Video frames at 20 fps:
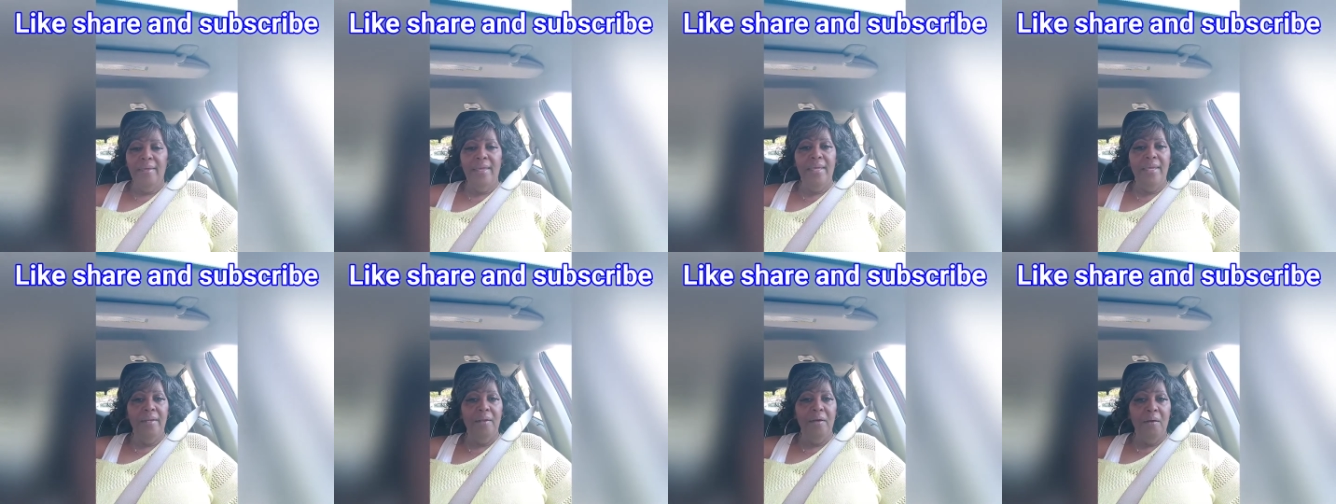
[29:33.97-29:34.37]

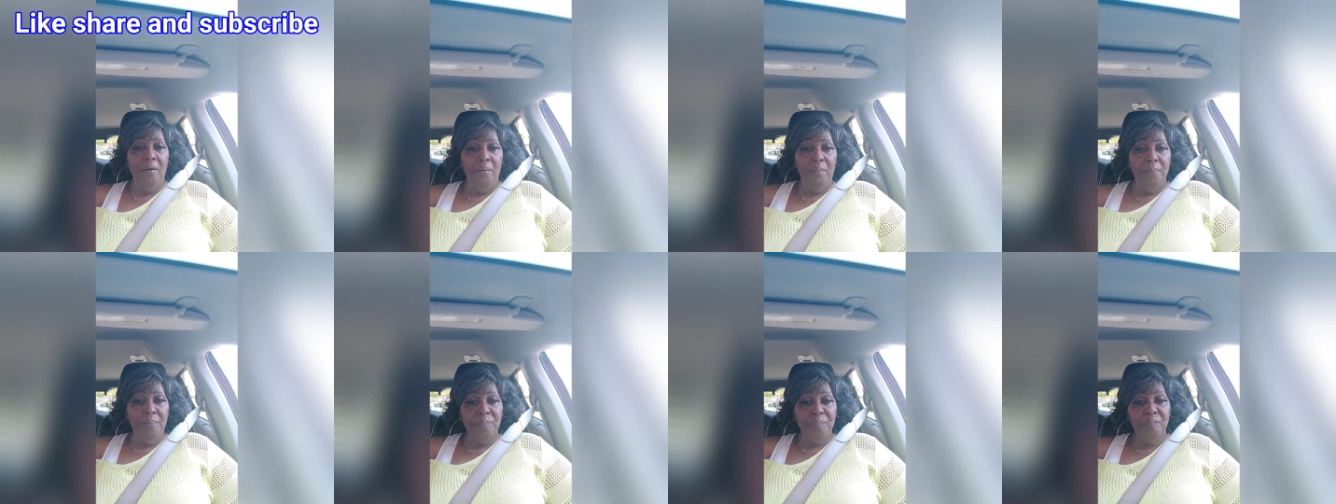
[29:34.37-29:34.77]

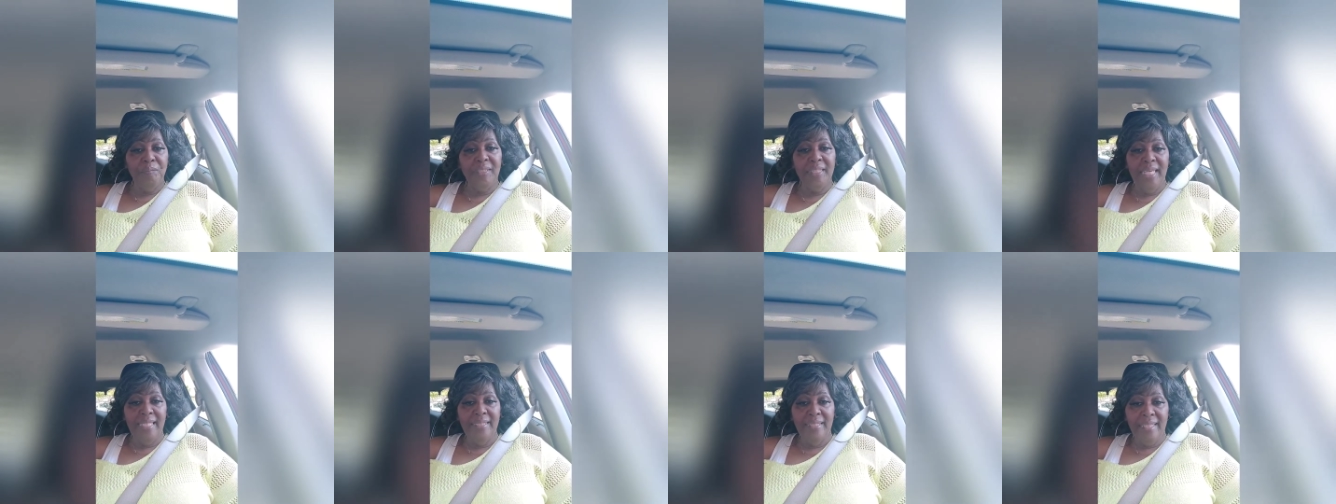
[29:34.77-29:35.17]
and
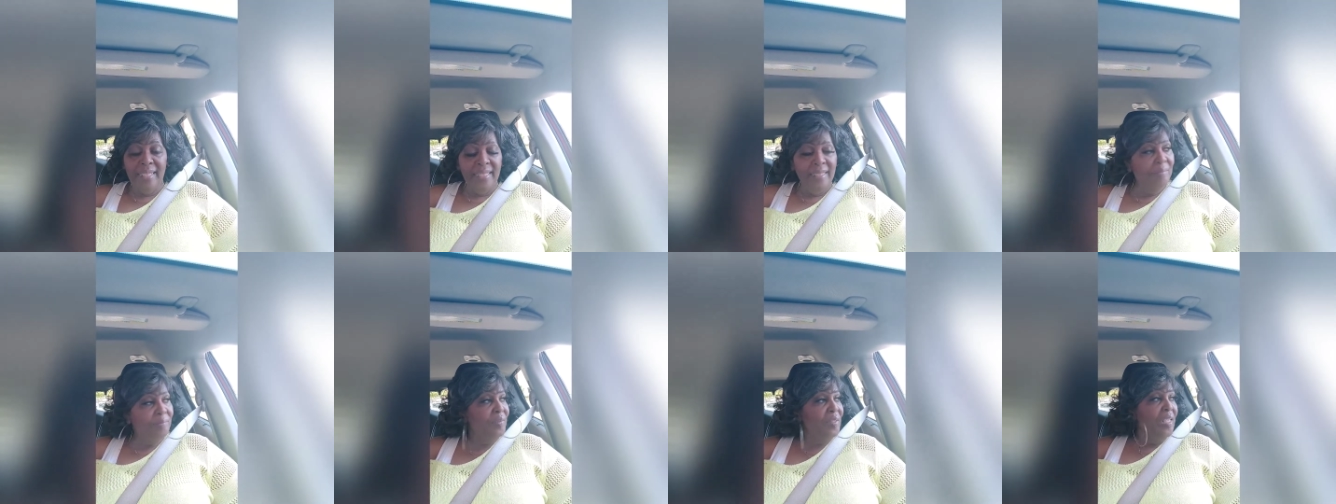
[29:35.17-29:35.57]
that's
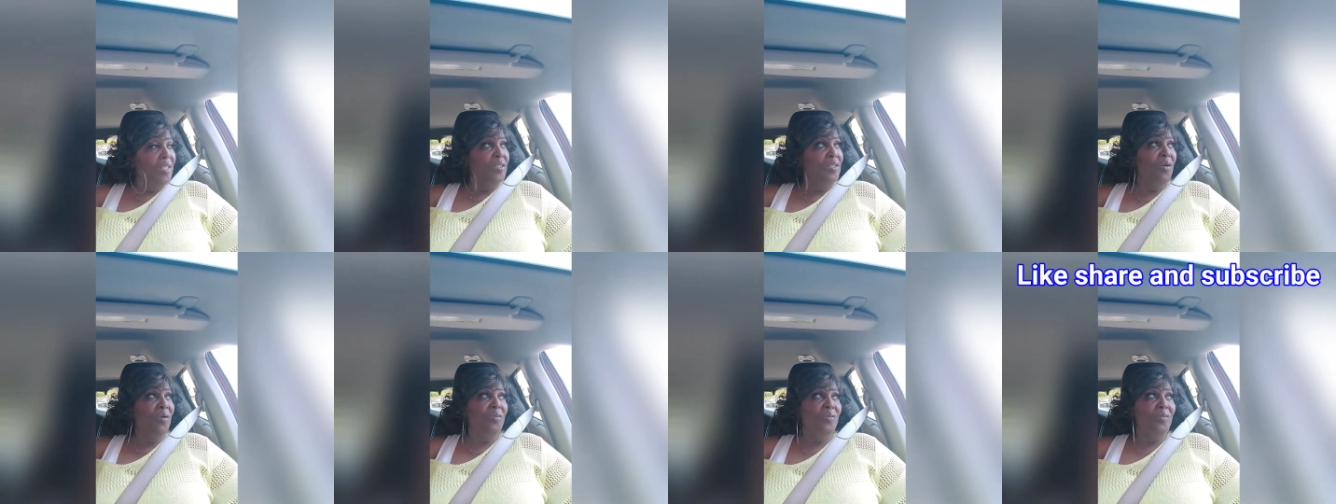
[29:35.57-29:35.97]
it.
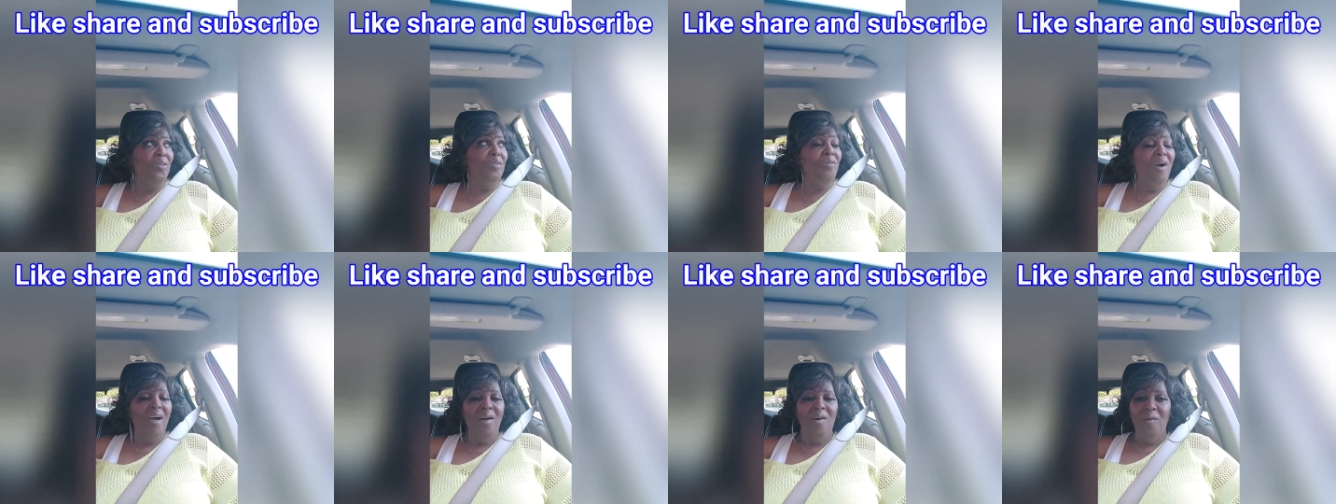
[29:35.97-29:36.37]
So
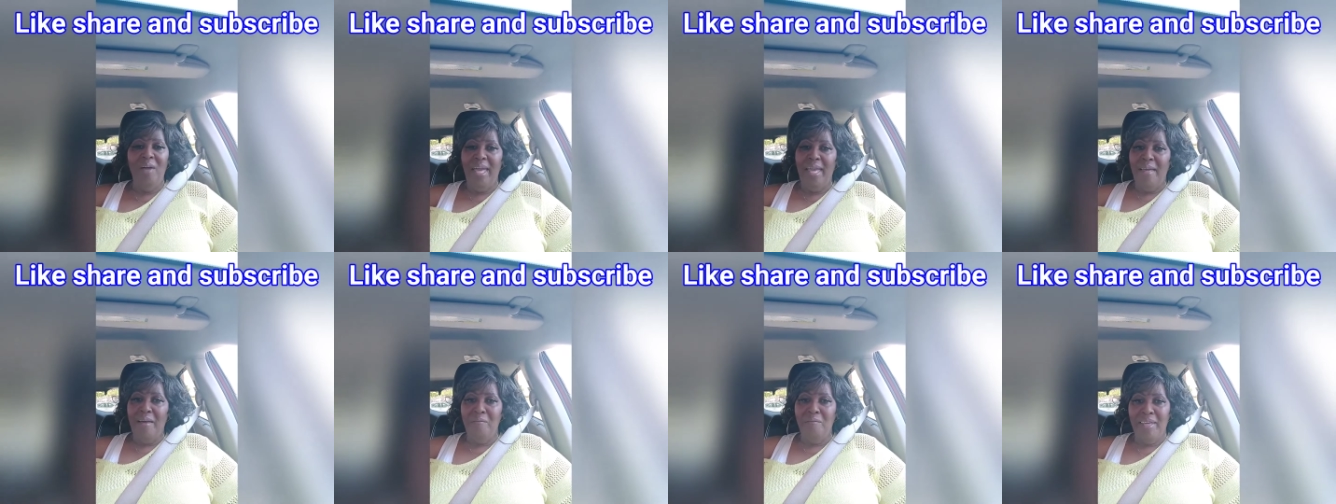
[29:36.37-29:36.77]
you all
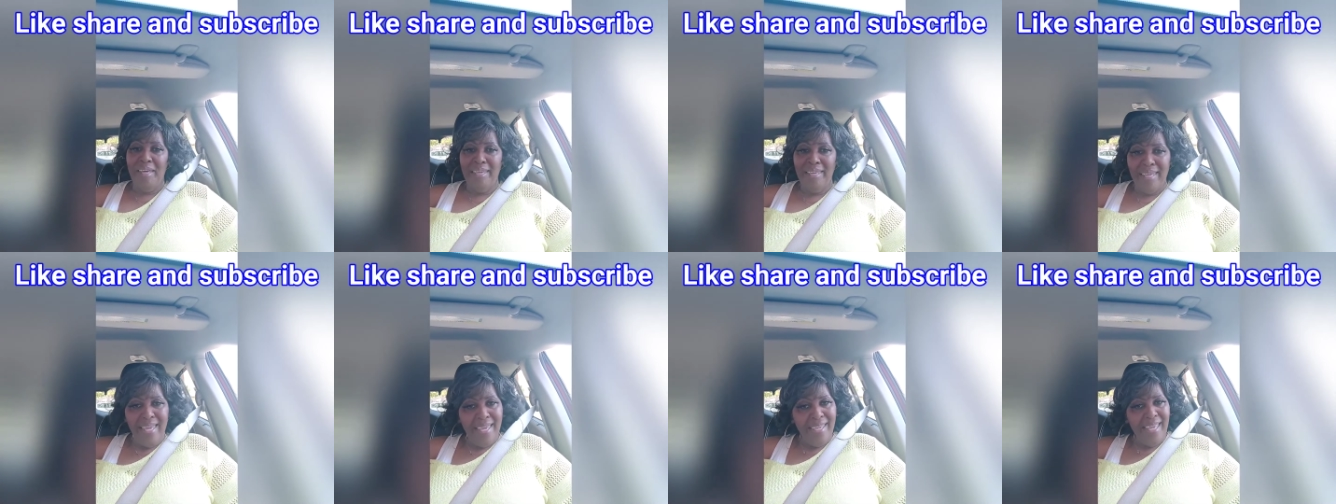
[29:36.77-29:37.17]
have
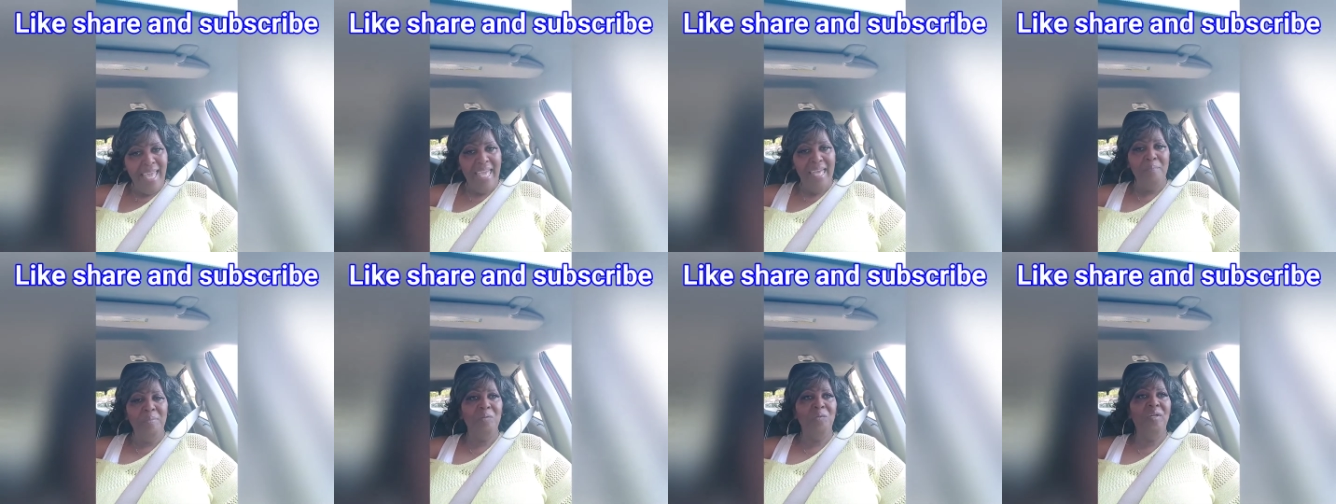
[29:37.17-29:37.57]
a
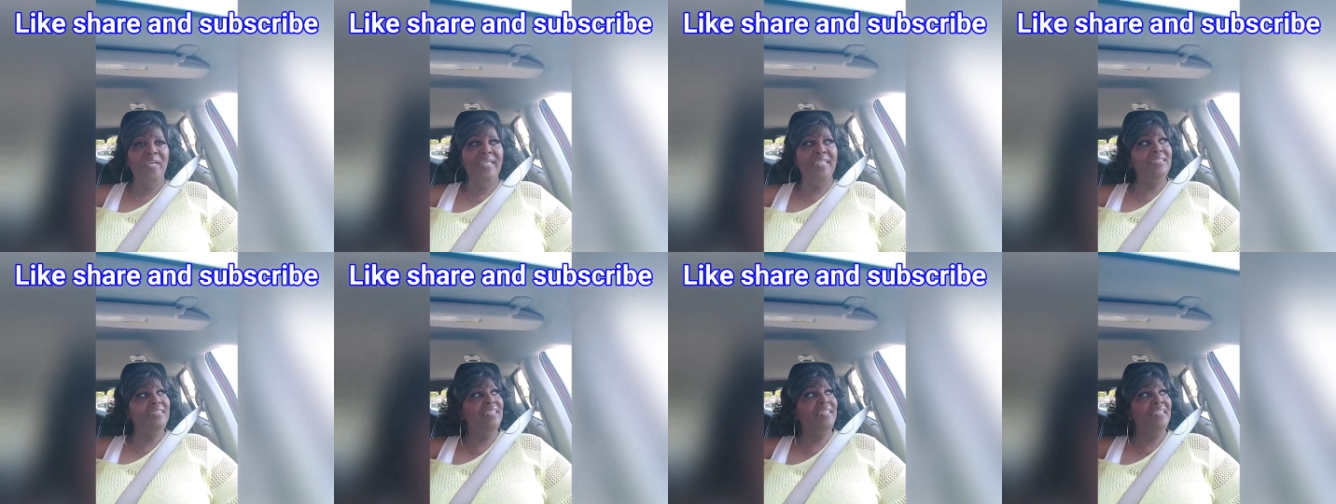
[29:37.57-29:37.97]
happy
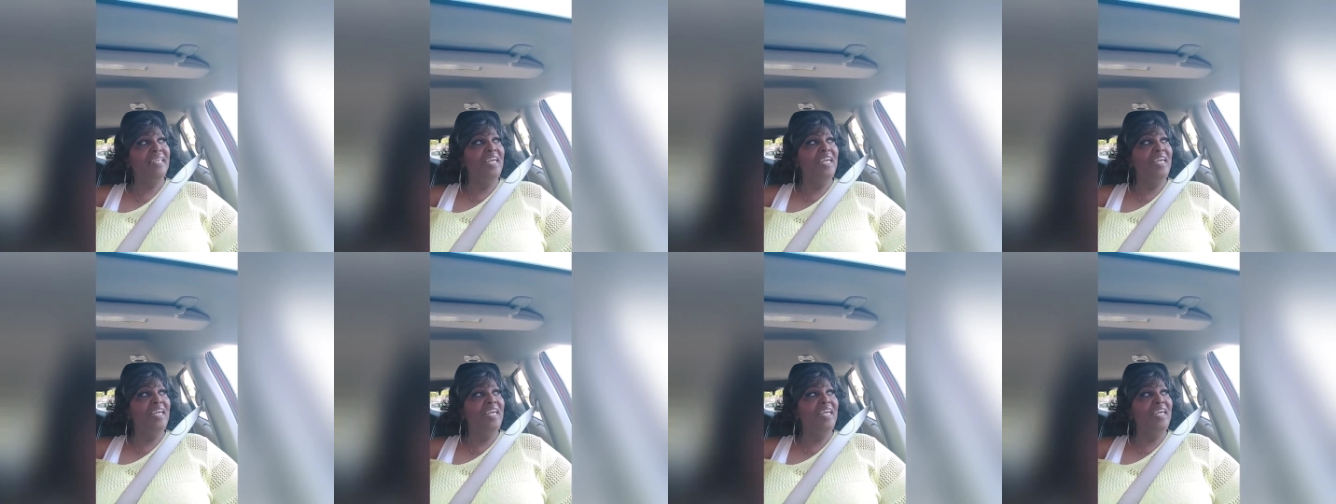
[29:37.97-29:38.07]
Wednesday.